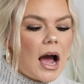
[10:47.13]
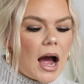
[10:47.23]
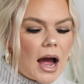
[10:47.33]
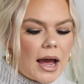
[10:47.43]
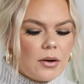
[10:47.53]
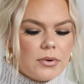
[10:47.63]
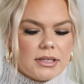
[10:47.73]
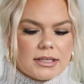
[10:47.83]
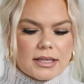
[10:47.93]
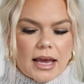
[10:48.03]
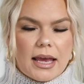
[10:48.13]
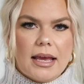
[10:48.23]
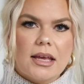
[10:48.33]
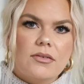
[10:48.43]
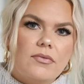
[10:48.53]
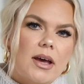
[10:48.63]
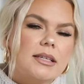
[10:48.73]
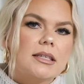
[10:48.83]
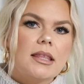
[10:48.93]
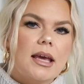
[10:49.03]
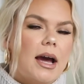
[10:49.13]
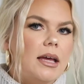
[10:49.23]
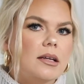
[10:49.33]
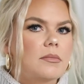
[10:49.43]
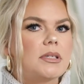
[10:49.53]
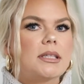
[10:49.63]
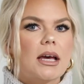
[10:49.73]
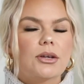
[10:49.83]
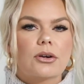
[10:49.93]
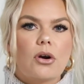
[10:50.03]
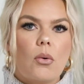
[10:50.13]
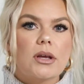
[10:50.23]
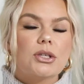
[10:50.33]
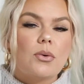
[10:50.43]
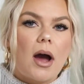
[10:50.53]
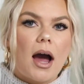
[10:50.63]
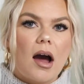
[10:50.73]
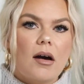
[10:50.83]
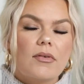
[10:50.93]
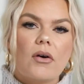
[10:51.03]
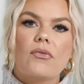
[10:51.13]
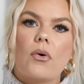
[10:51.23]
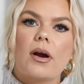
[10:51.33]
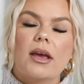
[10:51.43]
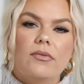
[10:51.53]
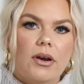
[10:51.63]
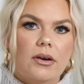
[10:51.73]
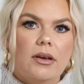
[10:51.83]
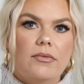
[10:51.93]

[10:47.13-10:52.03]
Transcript: I would say invest in the items that you're going to have for a very,